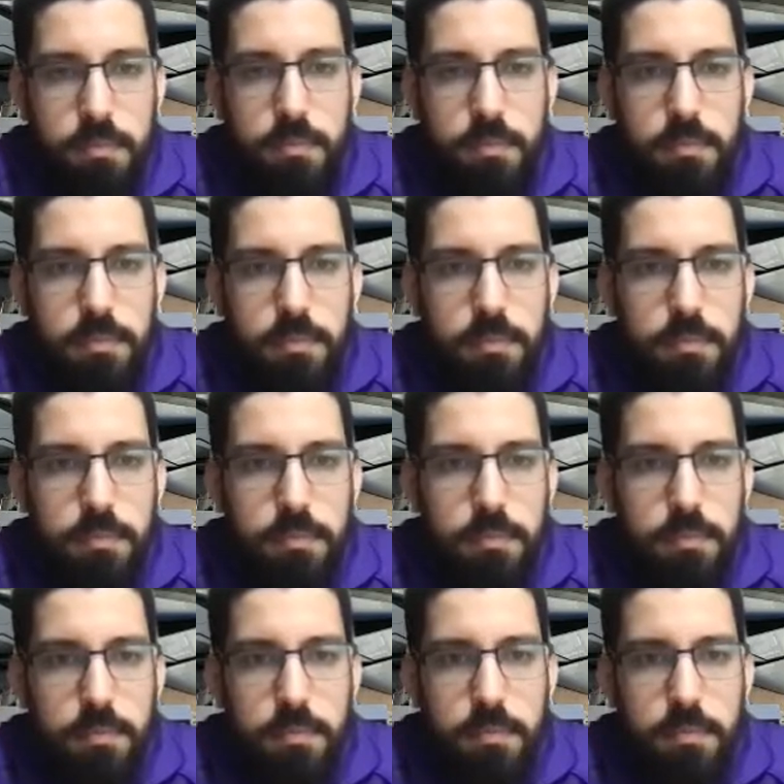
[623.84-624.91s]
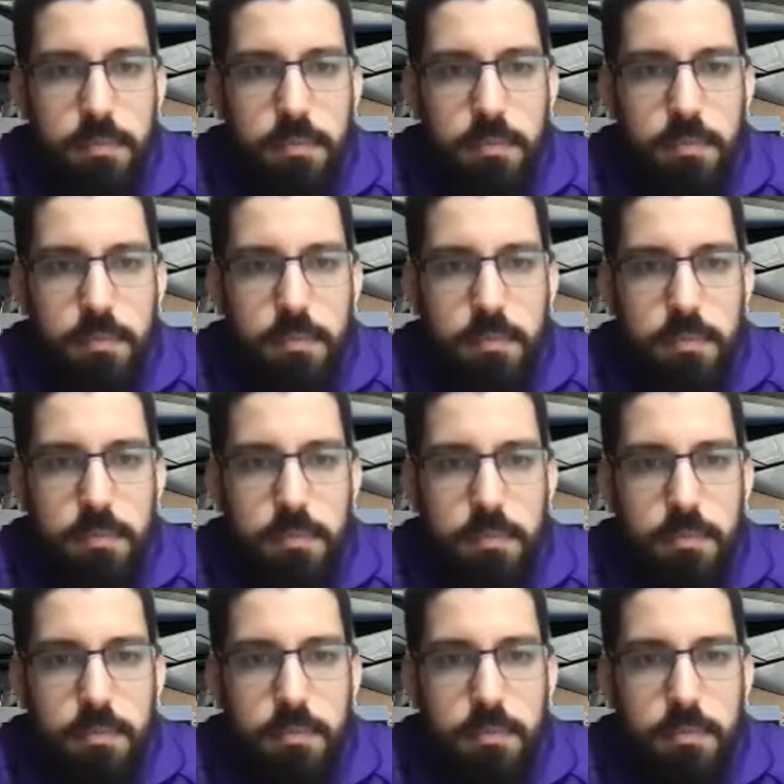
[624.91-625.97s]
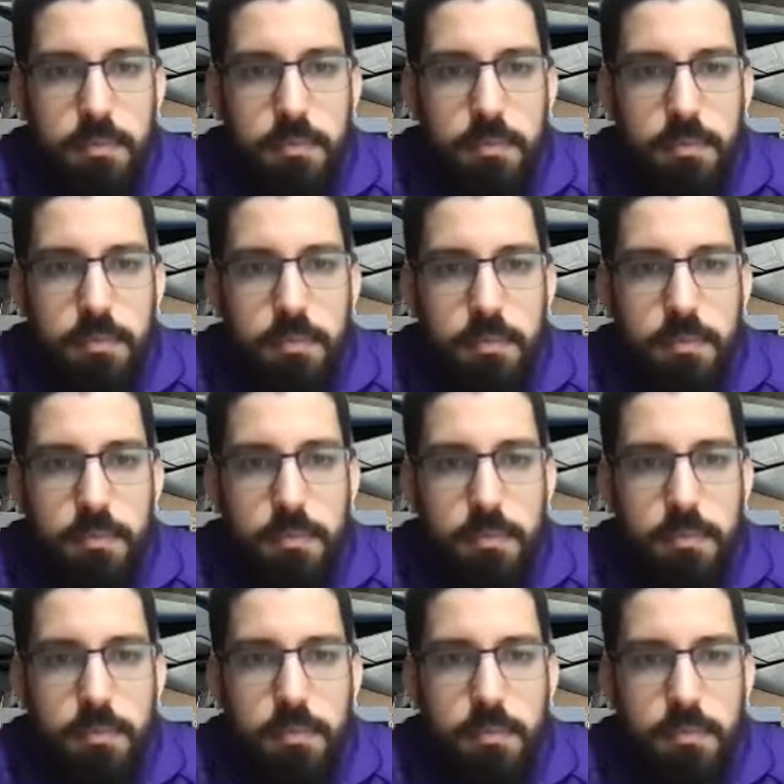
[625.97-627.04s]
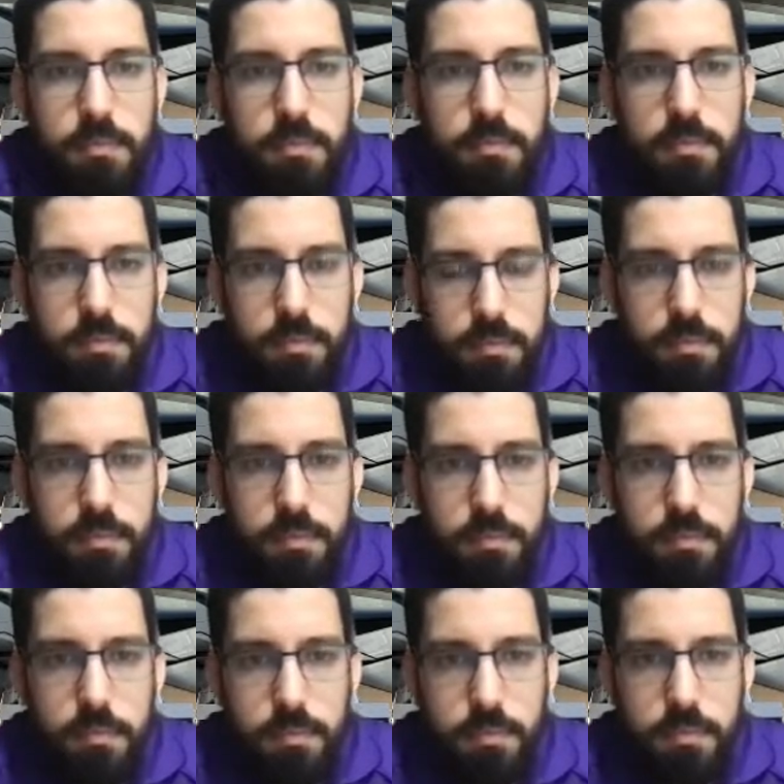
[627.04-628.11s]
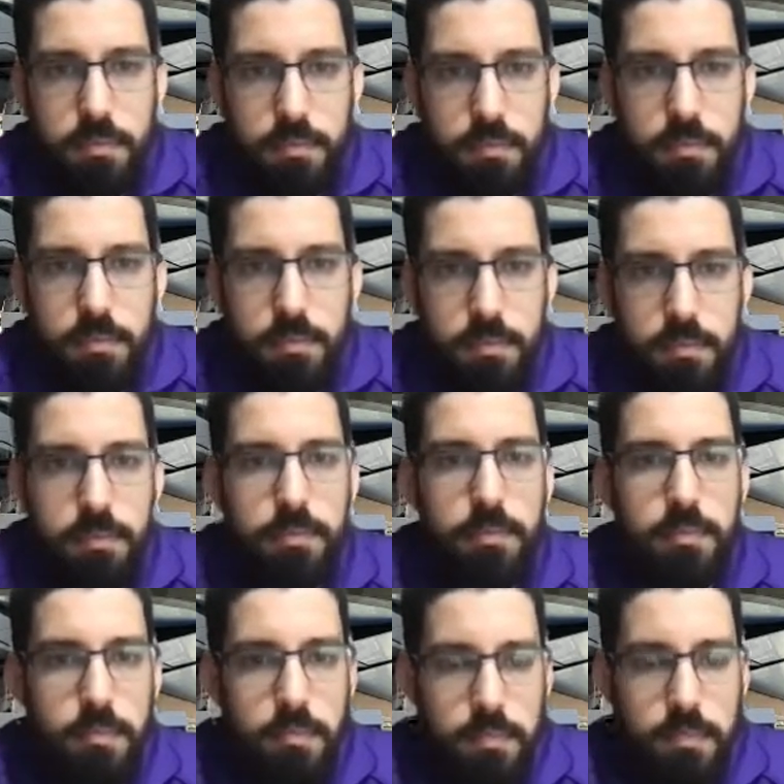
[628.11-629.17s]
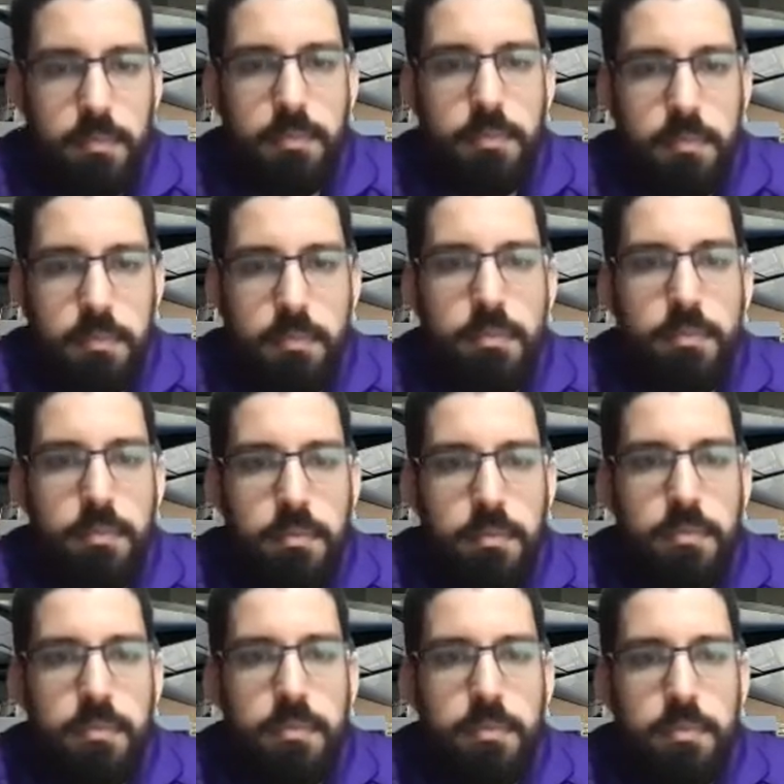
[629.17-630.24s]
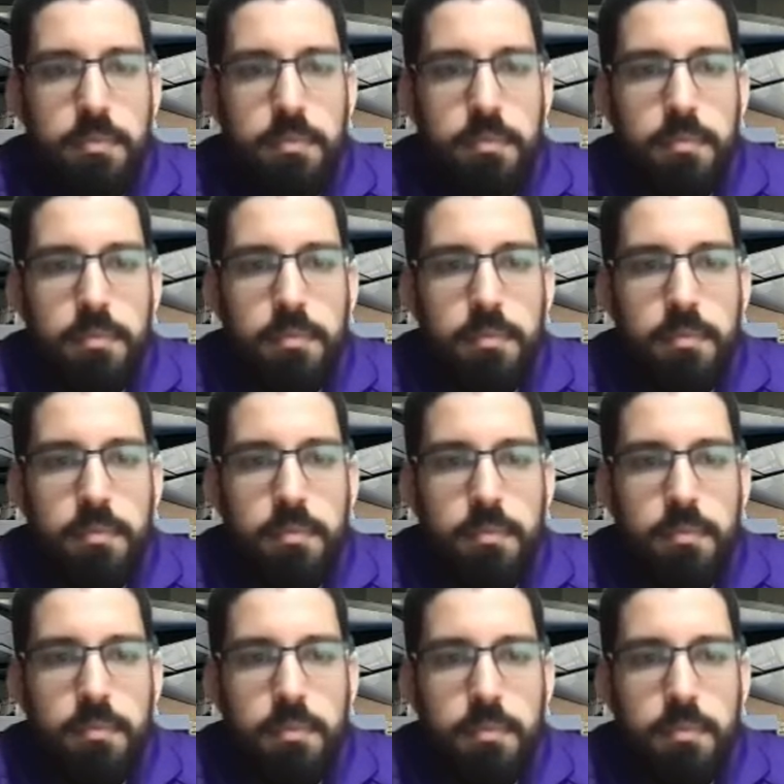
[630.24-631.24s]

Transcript: This person isn't speaking.